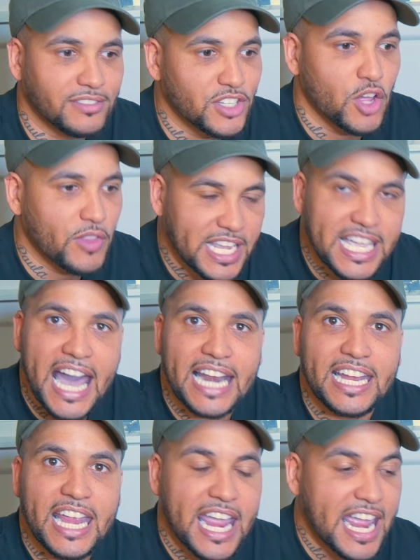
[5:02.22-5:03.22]
no, they got
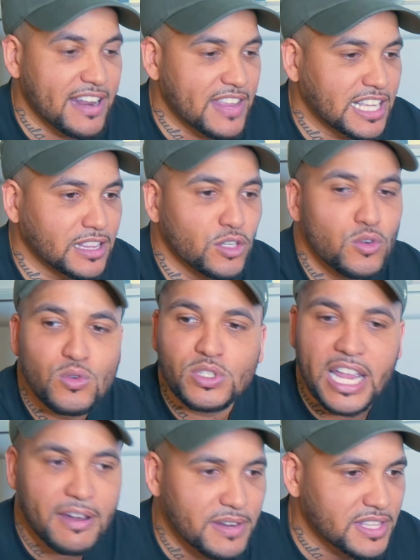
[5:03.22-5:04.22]
it, and they lose
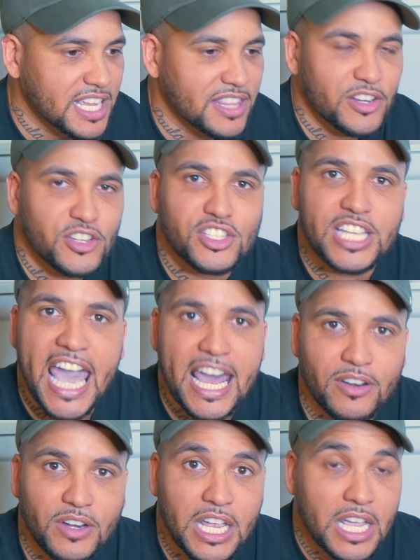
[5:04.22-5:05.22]
everything, they're
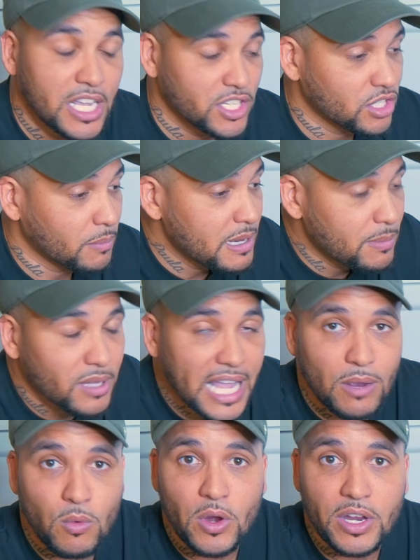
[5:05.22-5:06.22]
scattered. Some people like
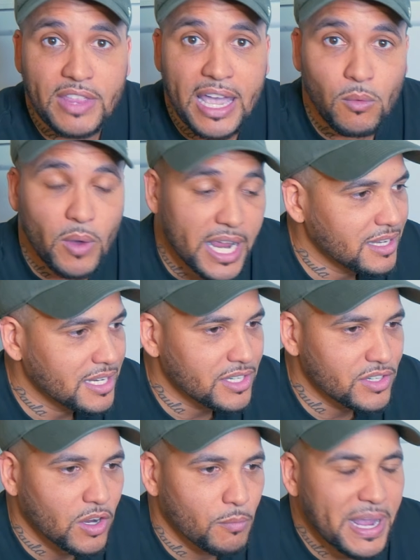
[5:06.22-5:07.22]
working that way. You
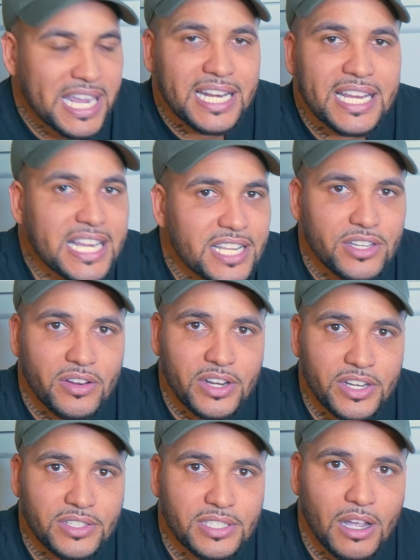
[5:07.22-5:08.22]
know, make it easier on
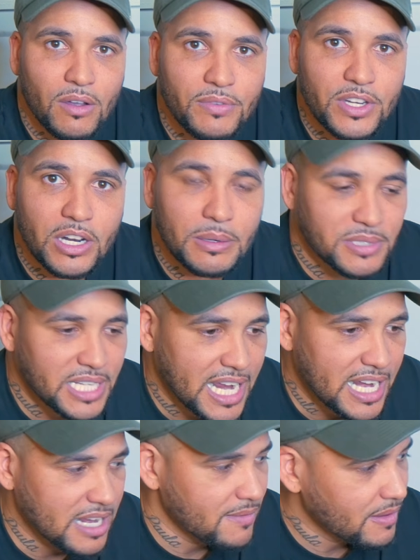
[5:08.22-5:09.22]
yourself. You know what I'm
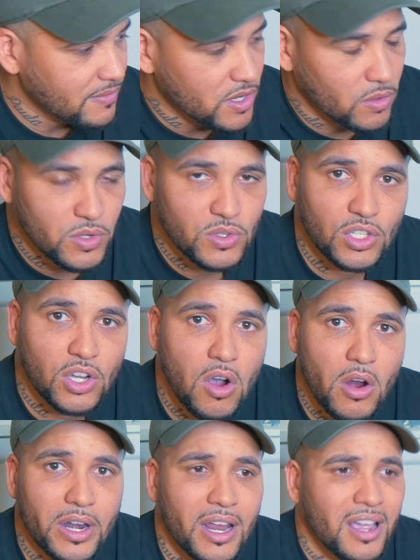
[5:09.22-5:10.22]
saying? Even if you don't use a
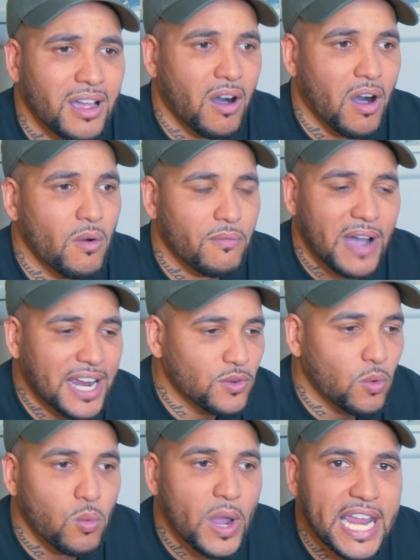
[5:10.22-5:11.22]
cart, find a
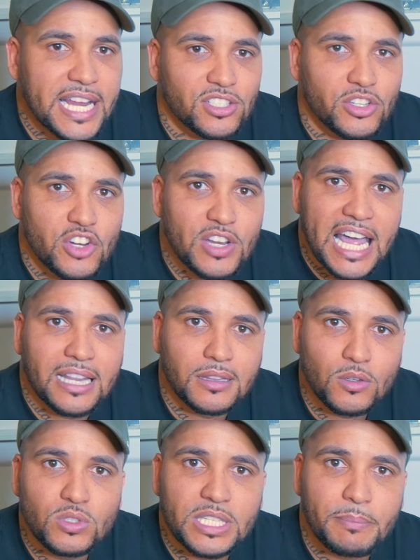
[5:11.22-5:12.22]
way so you're not
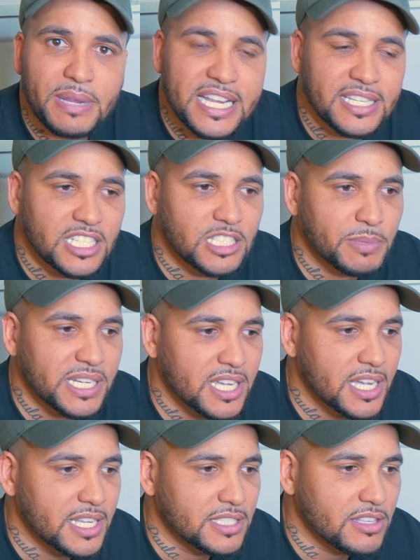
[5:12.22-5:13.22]
losing pieces,
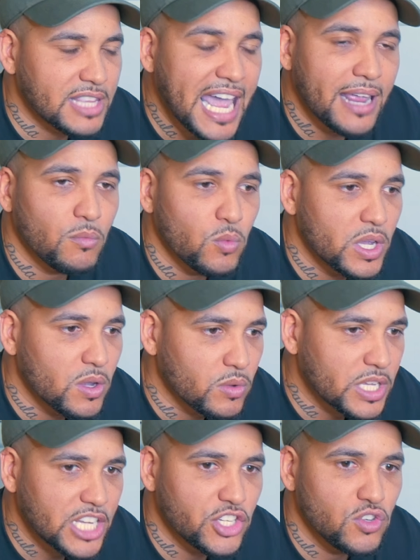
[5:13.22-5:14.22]
because that will
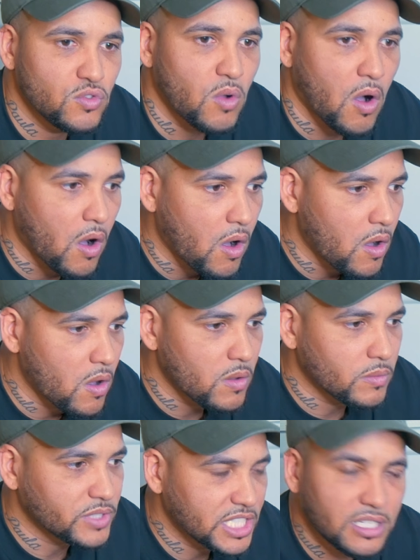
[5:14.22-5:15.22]
get you all
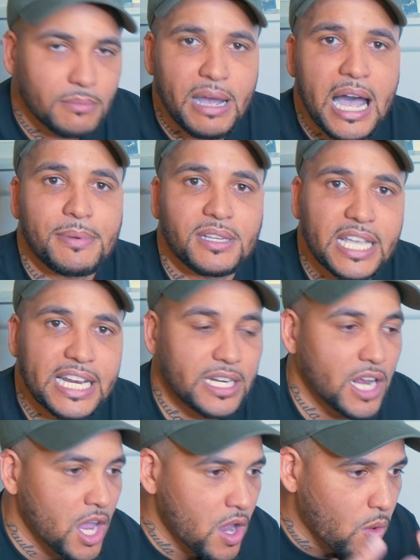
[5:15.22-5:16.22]
discombobulated
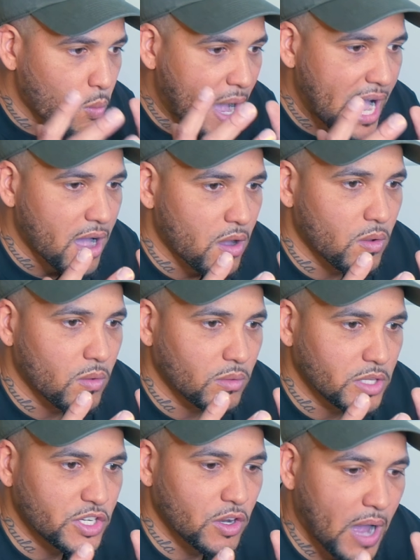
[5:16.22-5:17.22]
while,
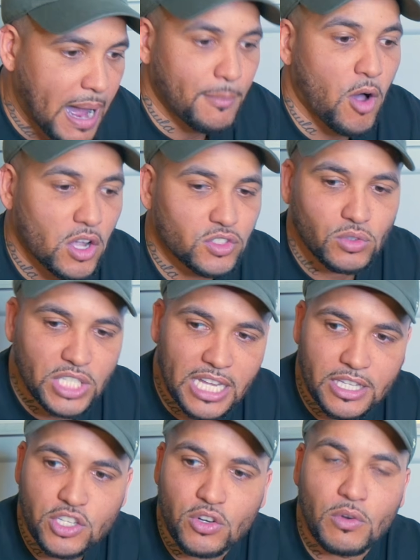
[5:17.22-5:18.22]
you know, I'm also
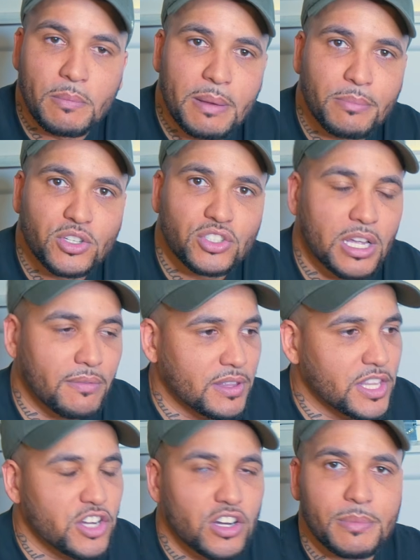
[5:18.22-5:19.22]
telling you to remember stuff, and
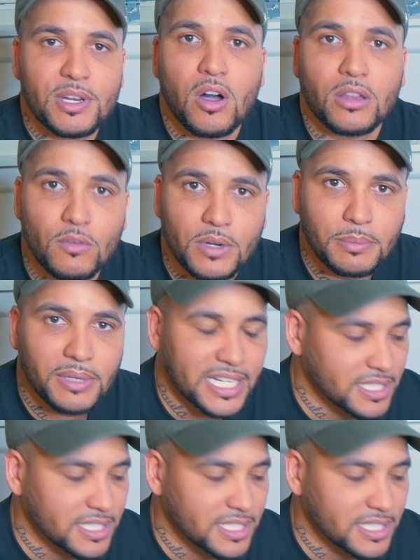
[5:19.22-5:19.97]
then you're gonna be all over the place.